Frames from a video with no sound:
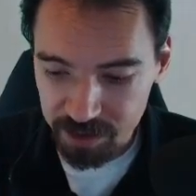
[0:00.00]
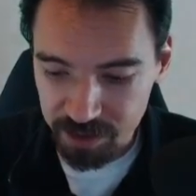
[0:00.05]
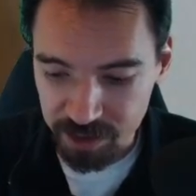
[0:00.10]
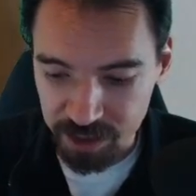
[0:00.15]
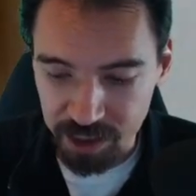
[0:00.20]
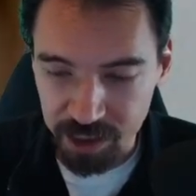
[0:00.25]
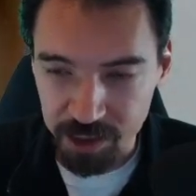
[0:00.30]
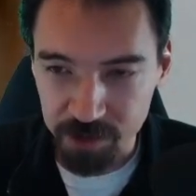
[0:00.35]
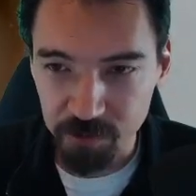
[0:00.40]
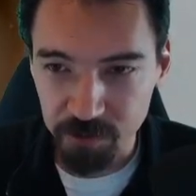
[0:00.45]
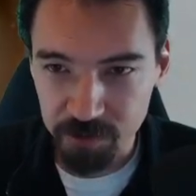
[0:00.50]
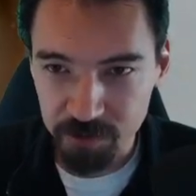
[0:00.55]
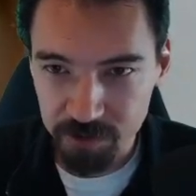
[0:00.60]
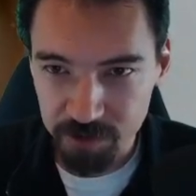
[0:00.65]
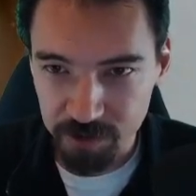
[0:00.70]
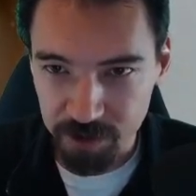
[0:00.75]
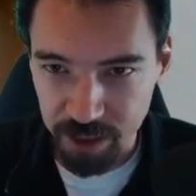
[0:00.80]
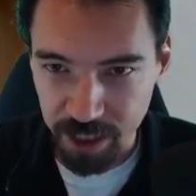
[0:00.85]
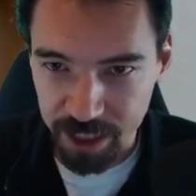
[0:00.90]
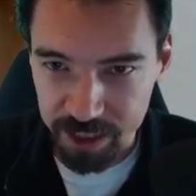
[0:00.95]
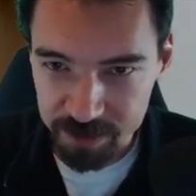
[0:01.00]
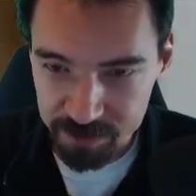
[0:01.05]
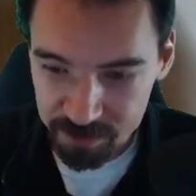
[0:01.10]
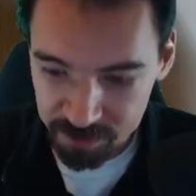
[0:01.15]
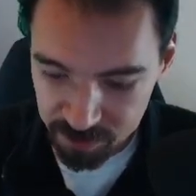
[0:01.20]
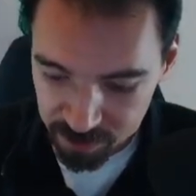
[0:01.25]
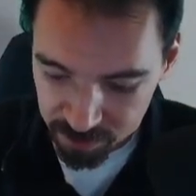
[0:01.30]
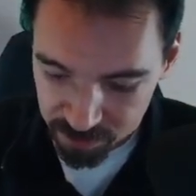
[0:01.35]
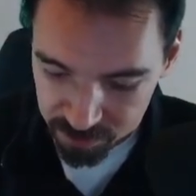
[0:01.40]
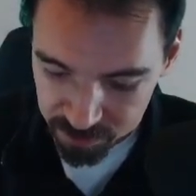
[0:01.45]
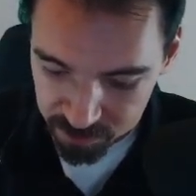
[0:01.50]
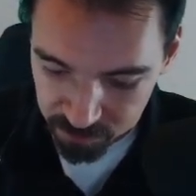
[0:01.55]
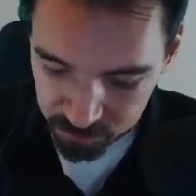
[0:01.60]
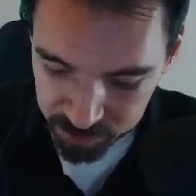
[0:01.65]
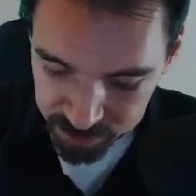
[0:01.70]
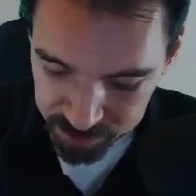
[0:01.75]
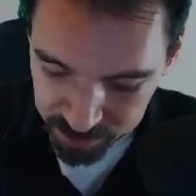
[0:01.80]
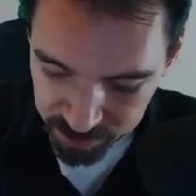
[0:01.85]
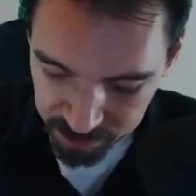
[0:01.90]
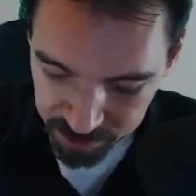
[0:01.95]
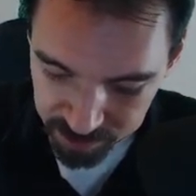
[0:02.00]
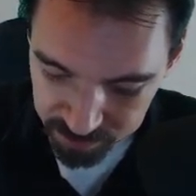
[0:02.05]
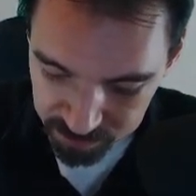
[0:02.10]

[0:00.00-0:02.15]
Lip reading: equal that. So we'd say